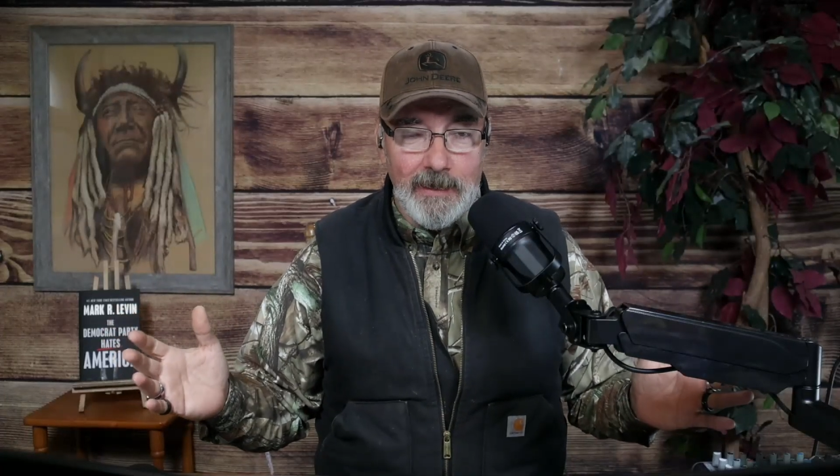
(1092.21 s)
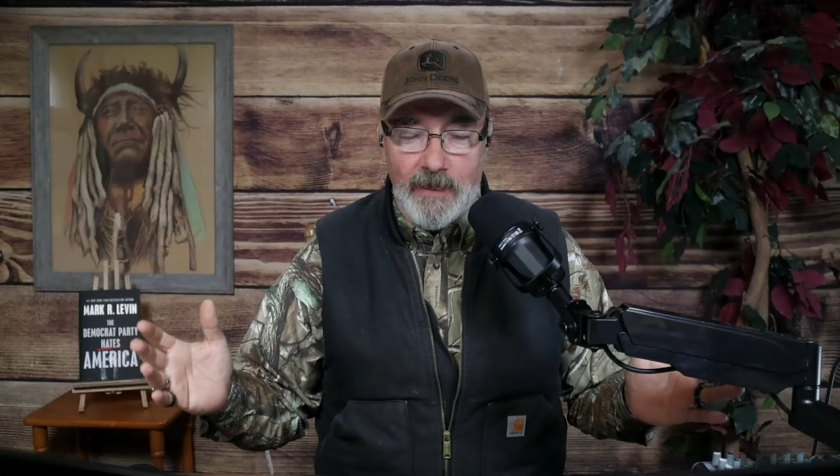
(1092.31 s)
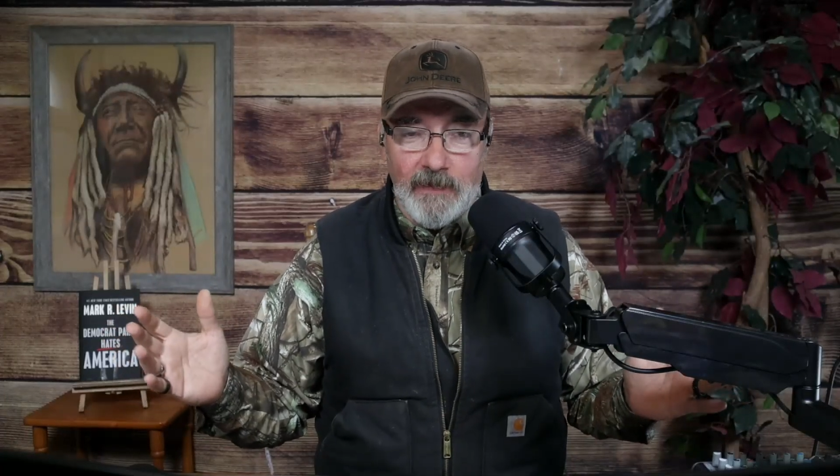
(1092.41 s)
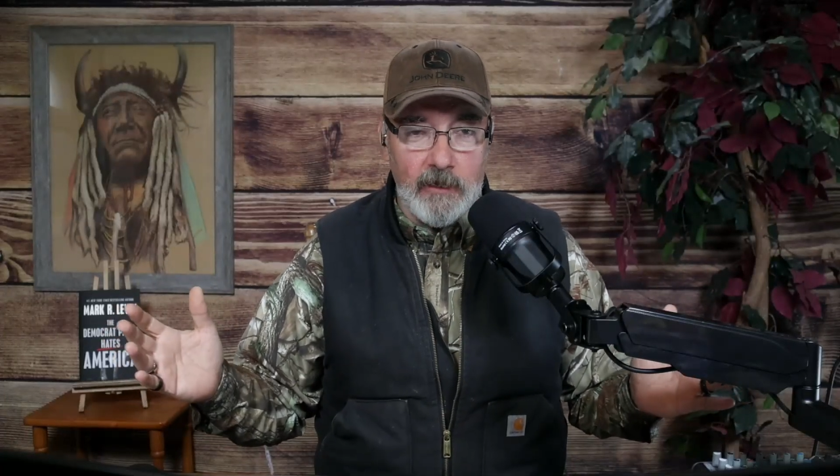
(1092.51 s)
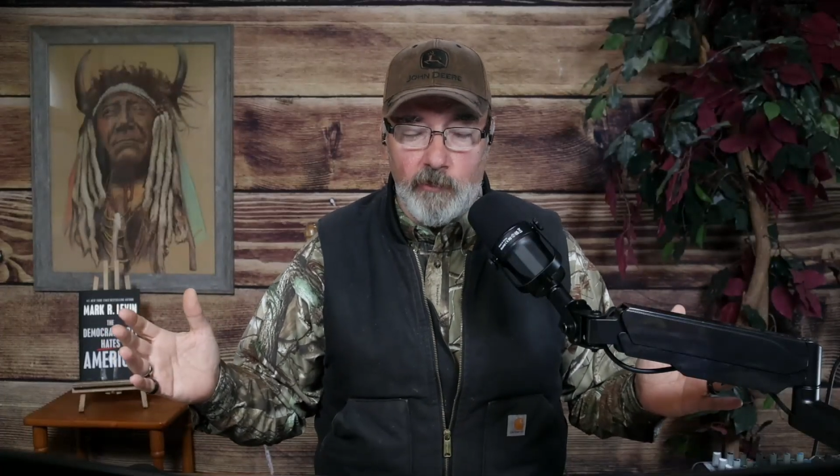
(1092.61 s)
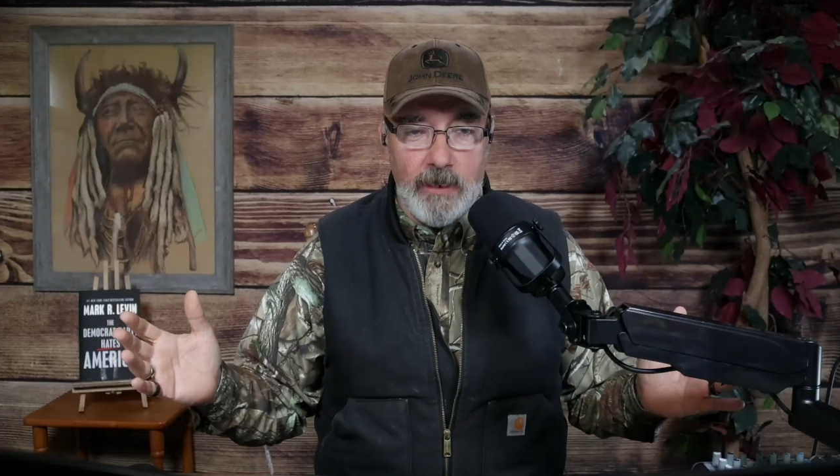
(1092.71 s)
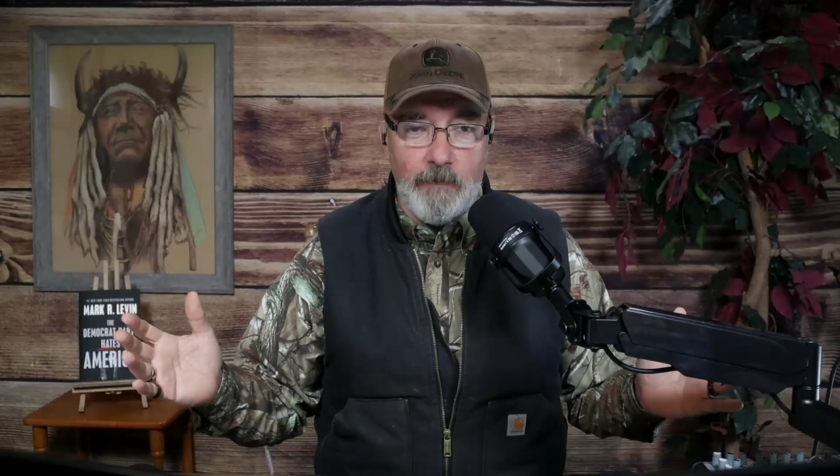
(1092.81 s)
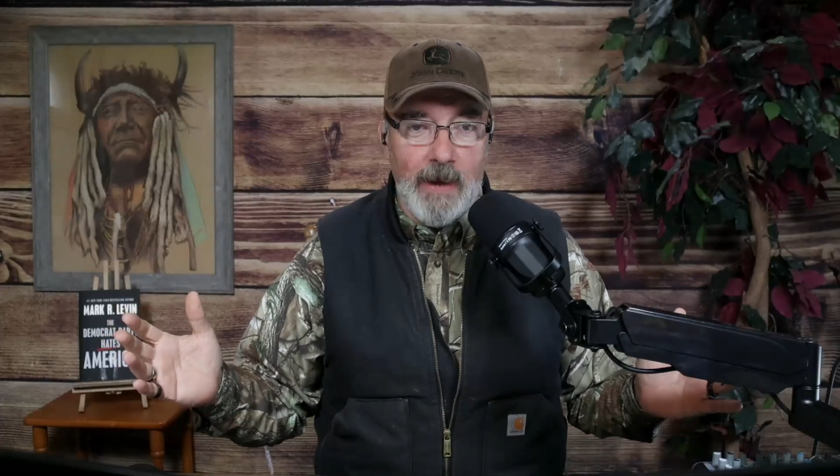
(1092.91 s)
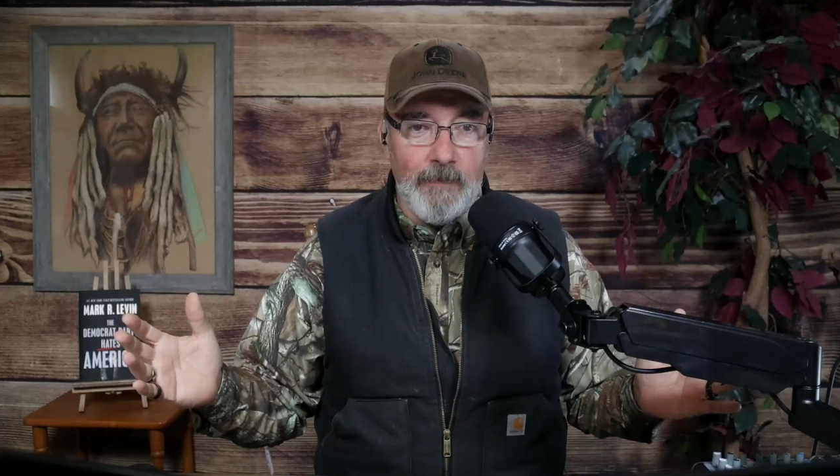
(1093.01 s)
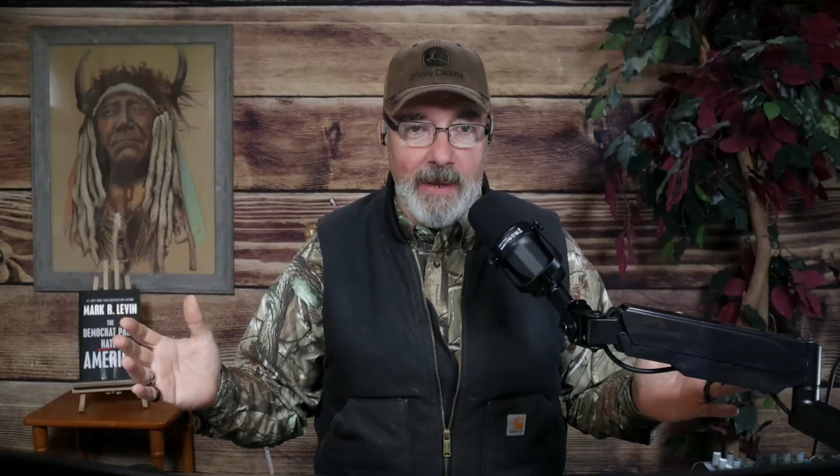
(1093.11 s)
Nothing
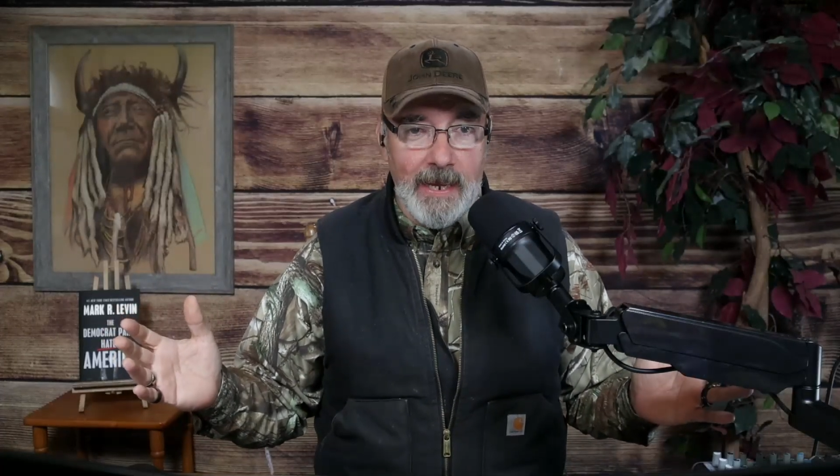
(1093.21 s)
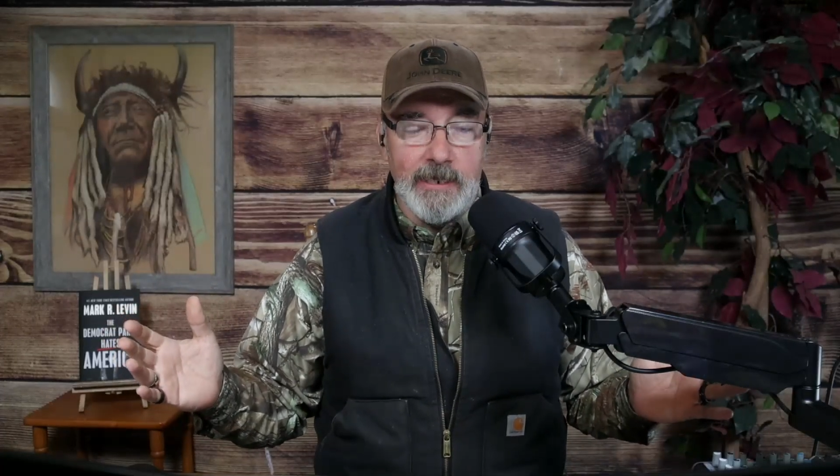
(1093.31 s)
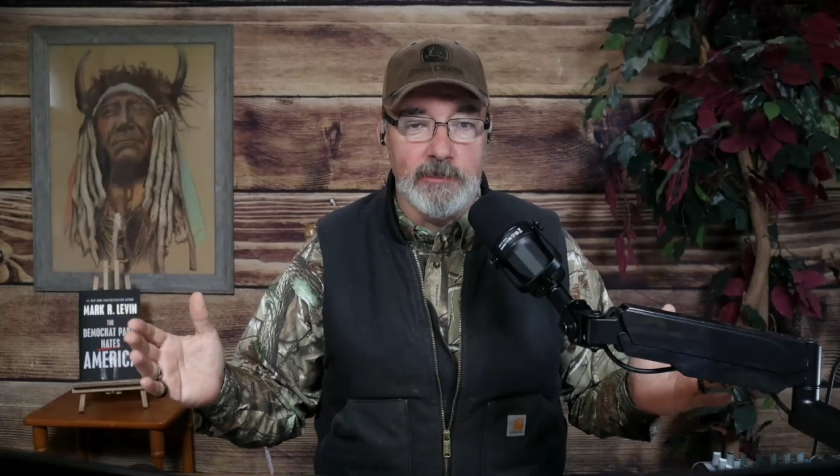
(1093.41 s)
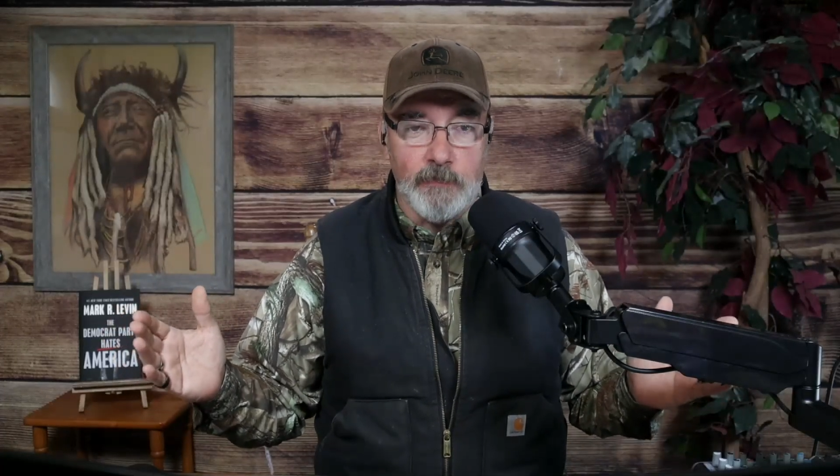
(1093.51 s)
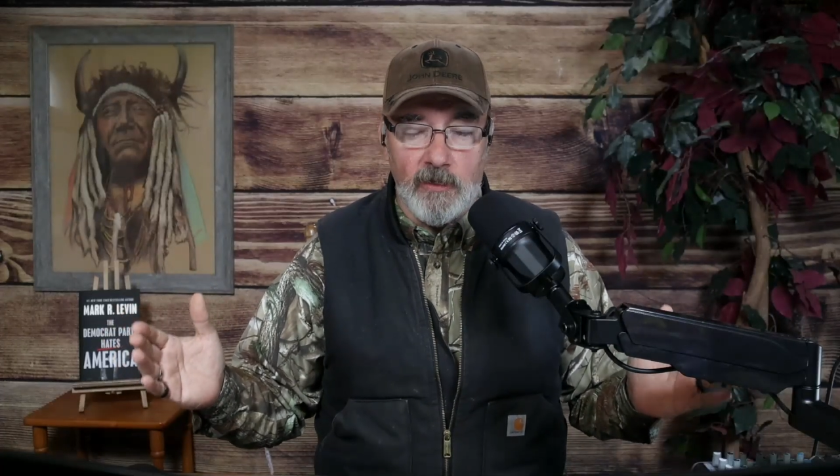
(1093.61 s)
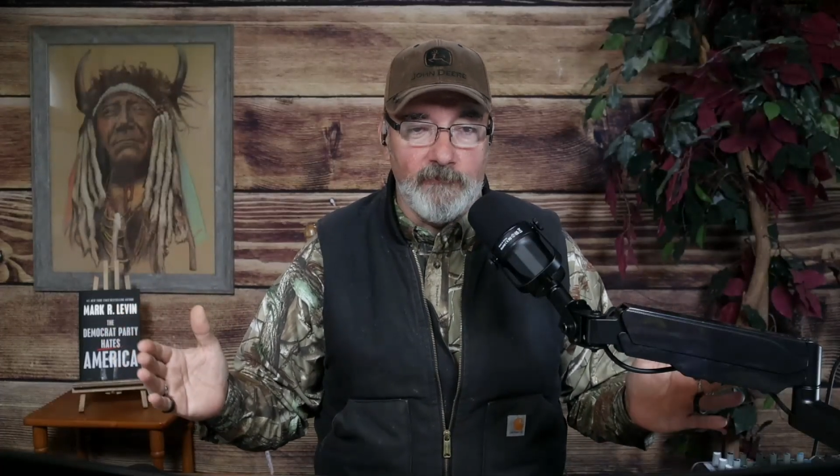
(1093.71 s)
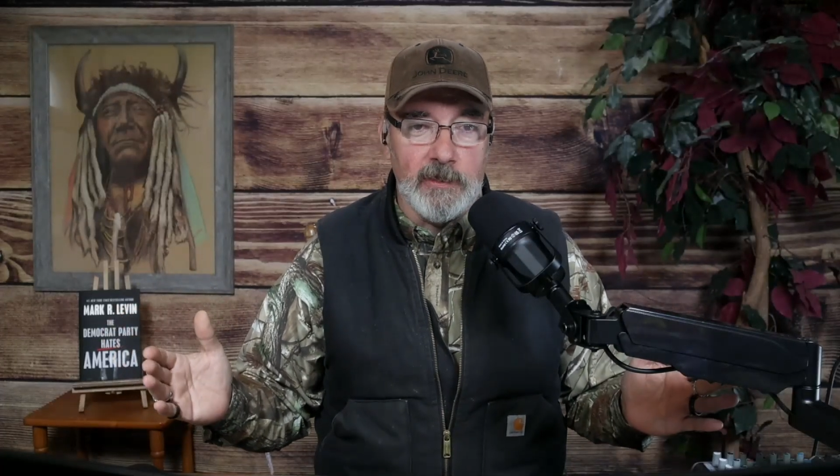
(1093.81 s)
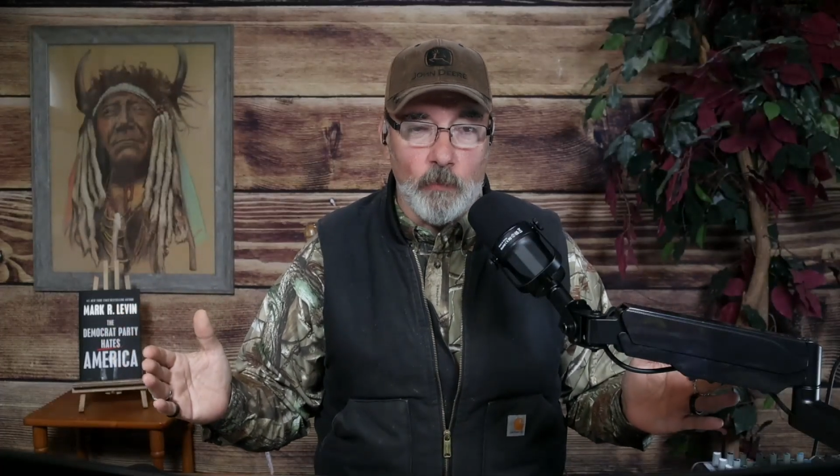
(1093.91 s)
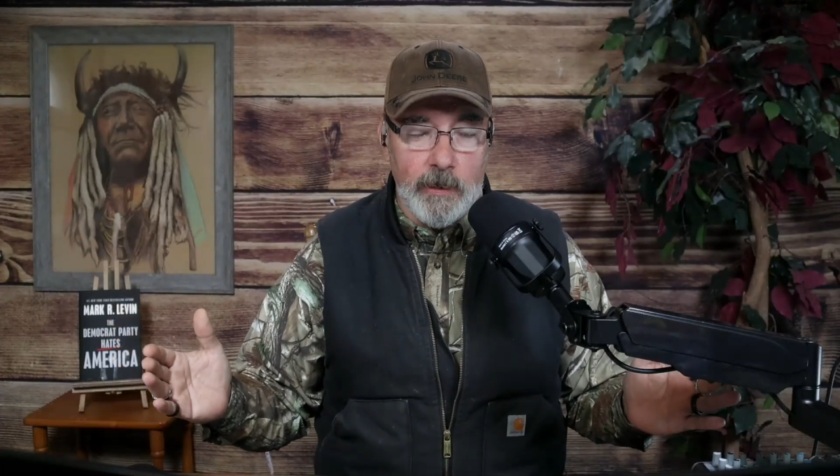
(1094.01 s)
created by man is perfect